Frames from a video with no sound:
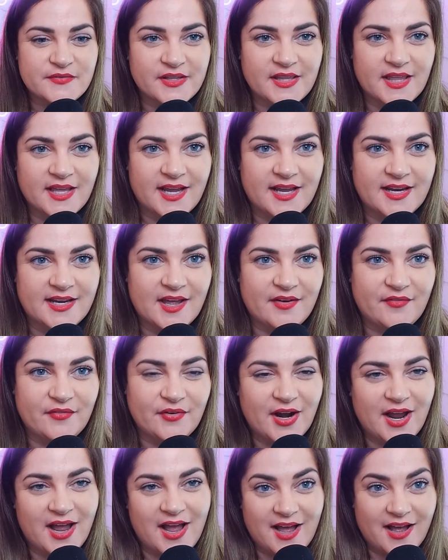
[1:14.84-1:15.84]
feel like I never
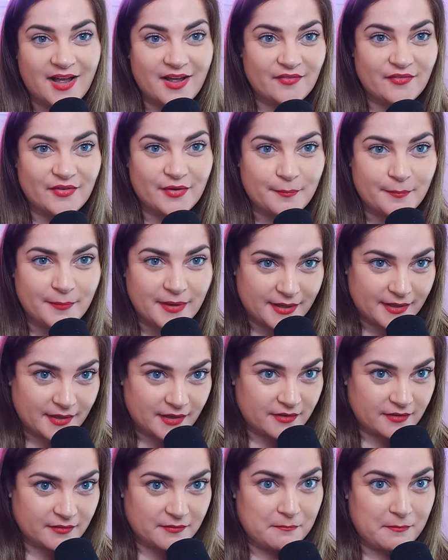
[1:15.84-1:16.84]
have my
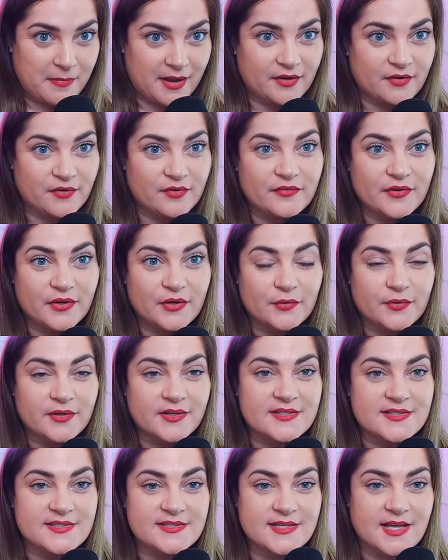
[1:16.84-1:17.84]
microphone
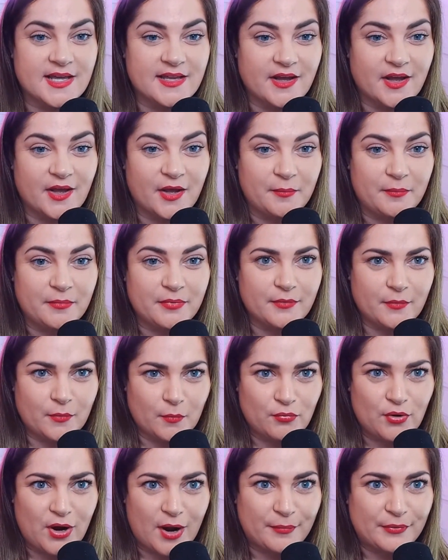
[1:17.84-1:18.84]
set up
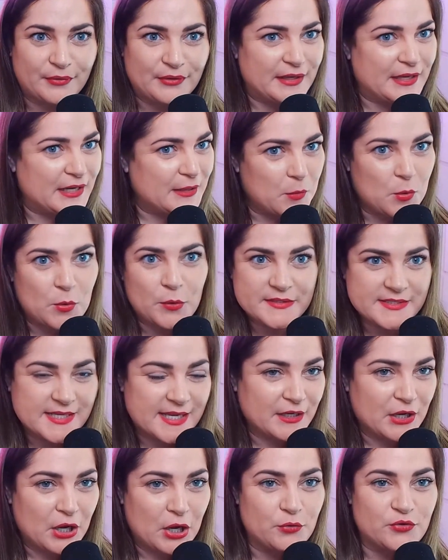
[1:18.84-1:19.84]
properly, and I'm always
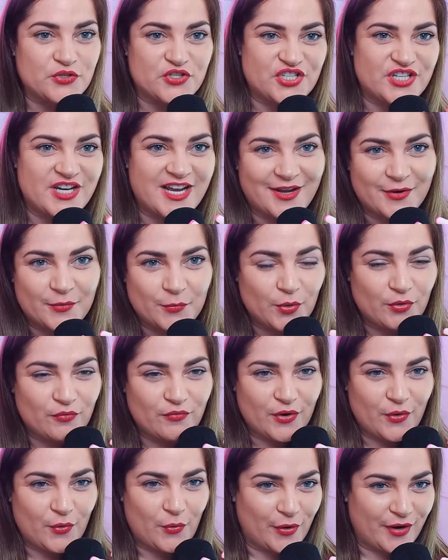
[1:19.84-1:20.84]
like, oh shit, we're
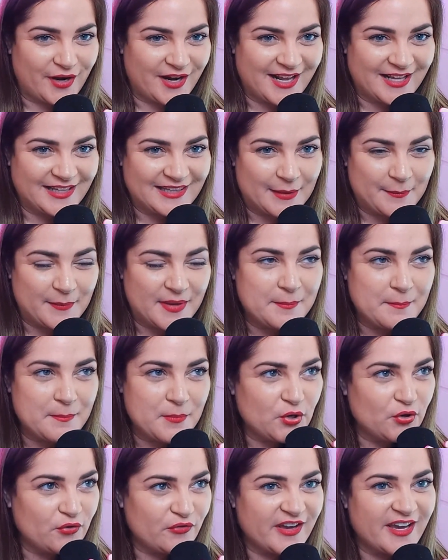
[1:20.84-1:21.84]
recording. Let me
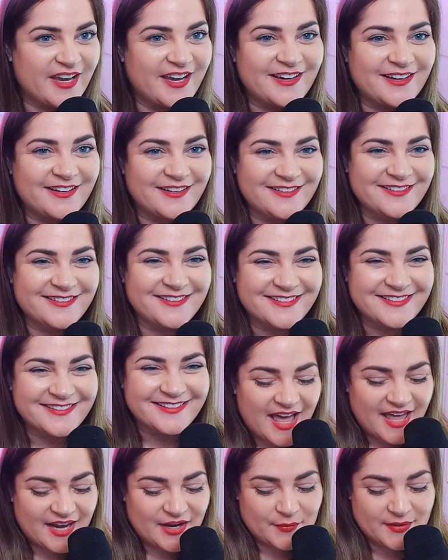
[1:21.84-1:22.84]
move it.
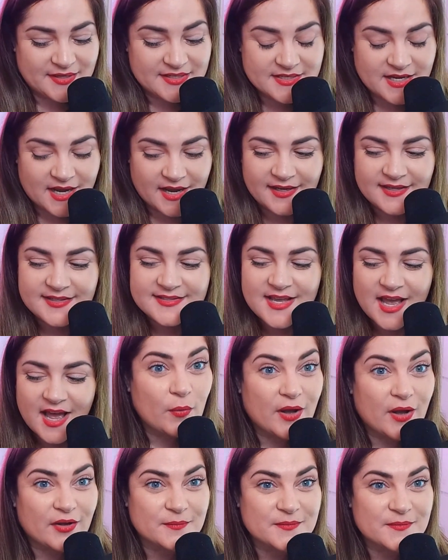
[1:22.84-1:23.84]
Anyways, guys,
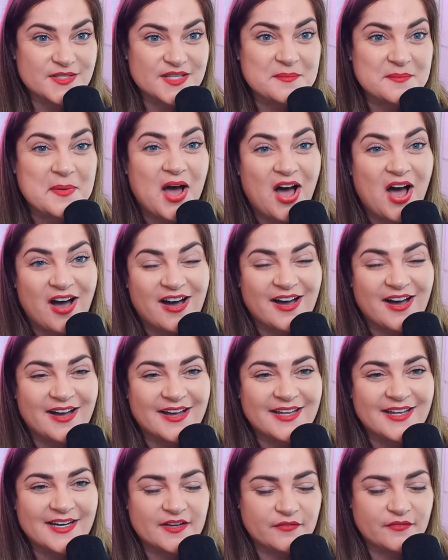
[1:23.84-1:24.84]
welcome to the
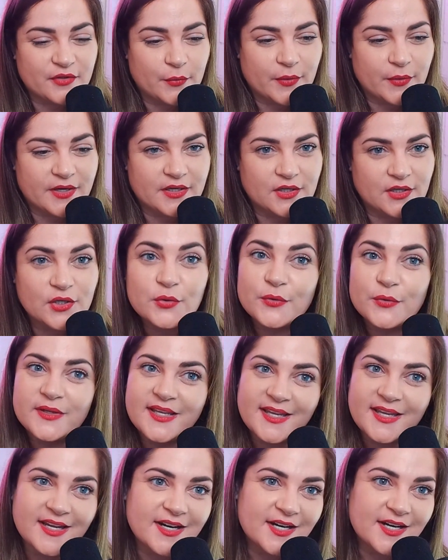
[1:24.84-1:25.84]
pod. If you are new
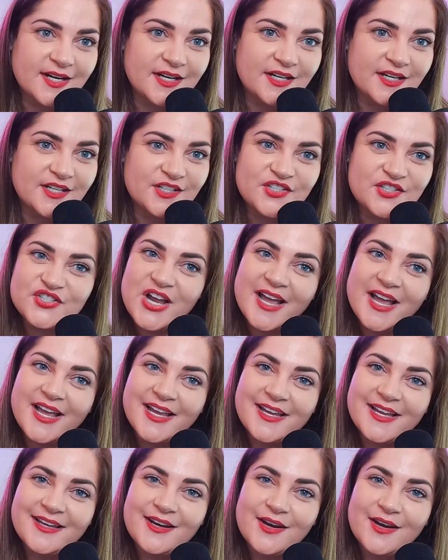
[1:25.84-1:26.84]
here,
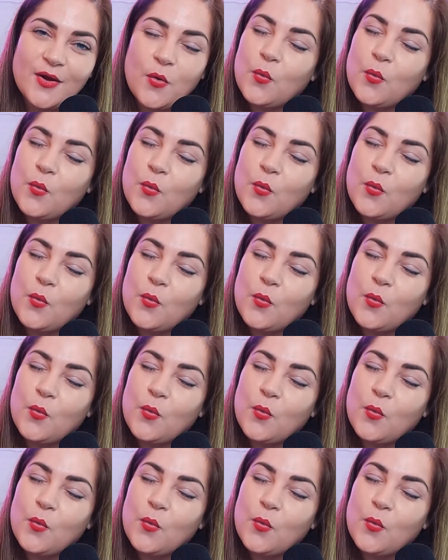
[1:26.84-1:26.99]
giant,